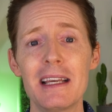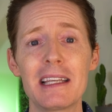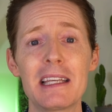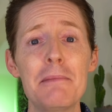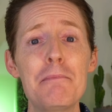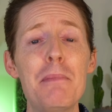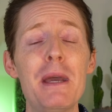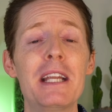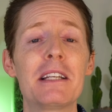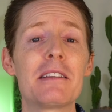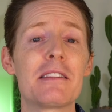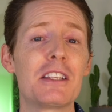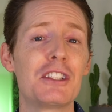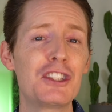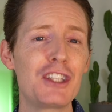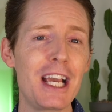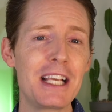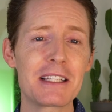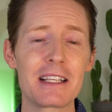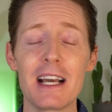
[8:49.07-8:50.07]
compared to the
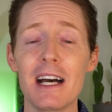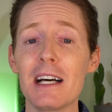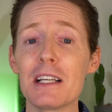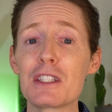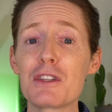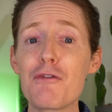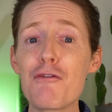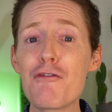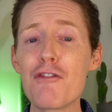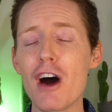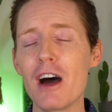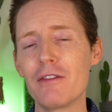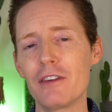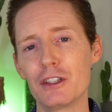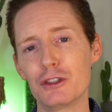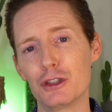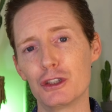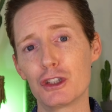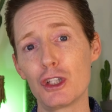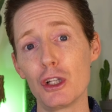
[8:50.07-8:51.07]
Chase card's
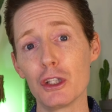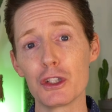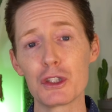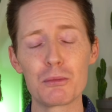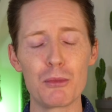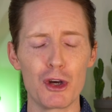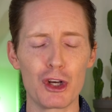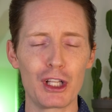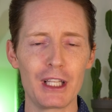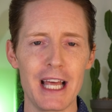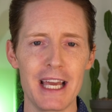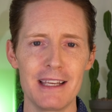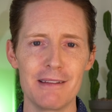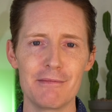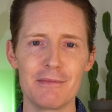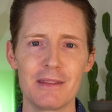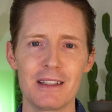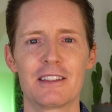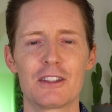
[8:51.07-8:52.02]
$500 per claim.